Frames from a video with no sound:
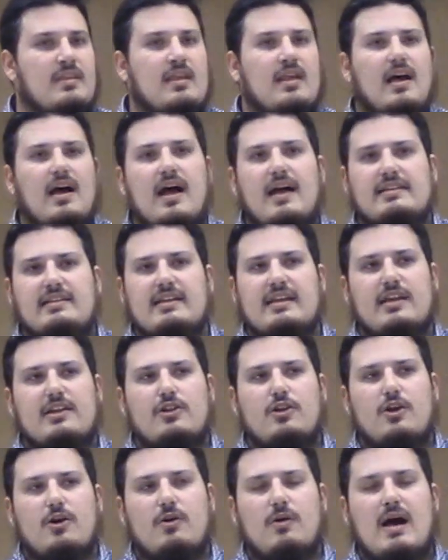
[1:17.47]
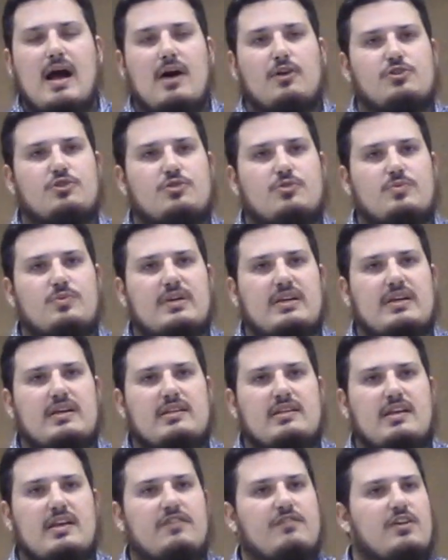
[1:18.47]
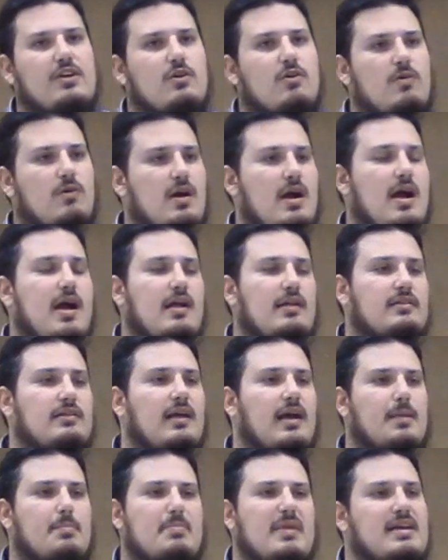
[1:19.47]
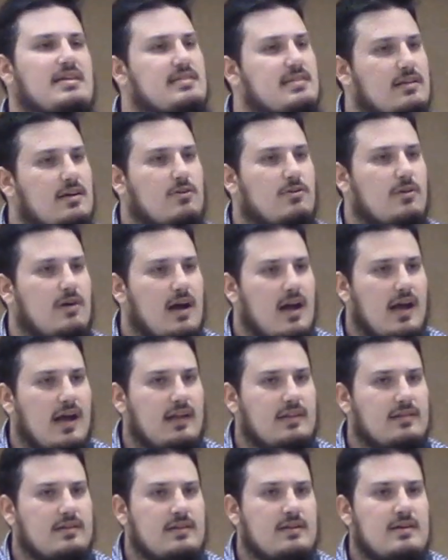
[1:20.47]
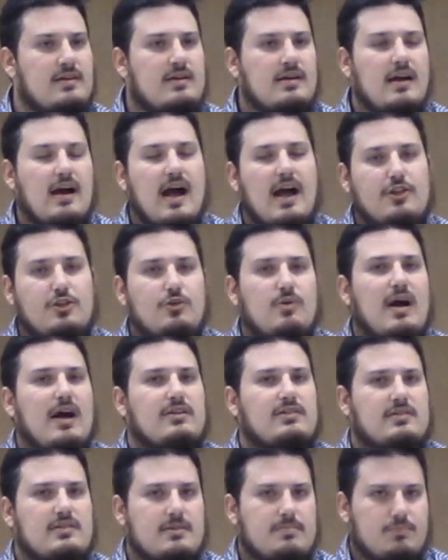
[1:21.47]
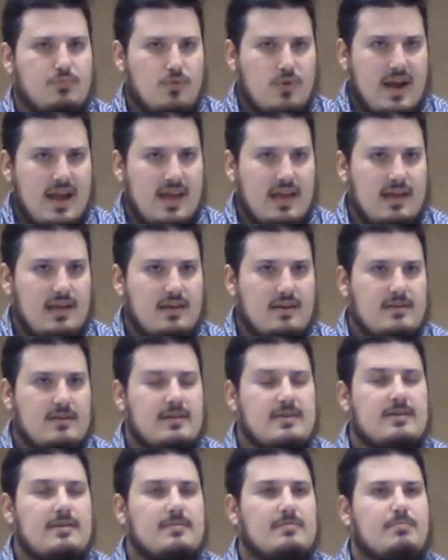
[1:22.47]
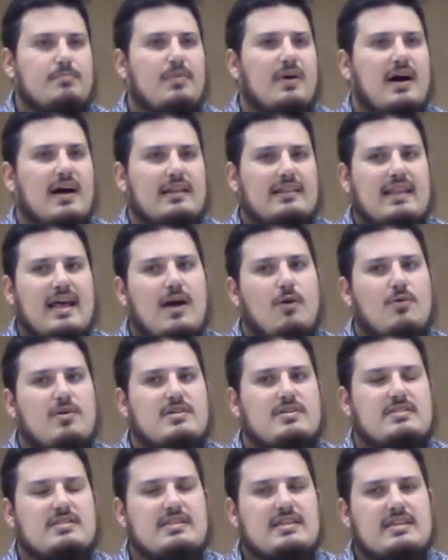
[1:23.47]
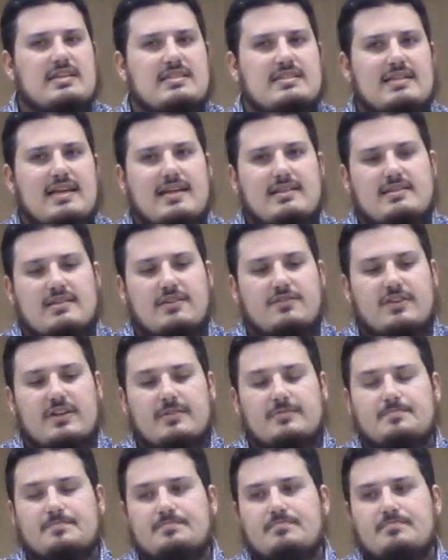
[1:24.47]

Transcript: I didn't know how to read even Quran, like basic Quran. I knew how to pray, but that was the extent of it.